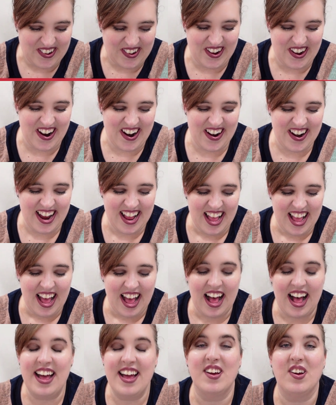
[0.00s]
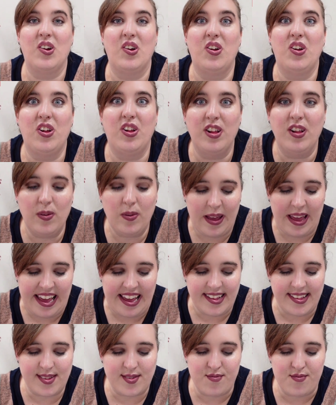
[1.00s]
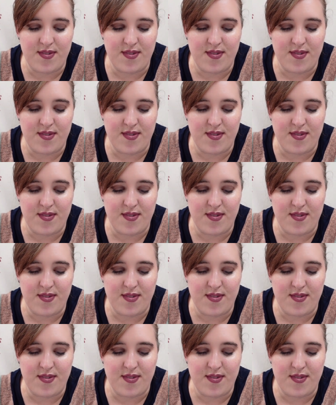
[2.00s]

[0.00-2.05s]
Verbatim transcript: or I always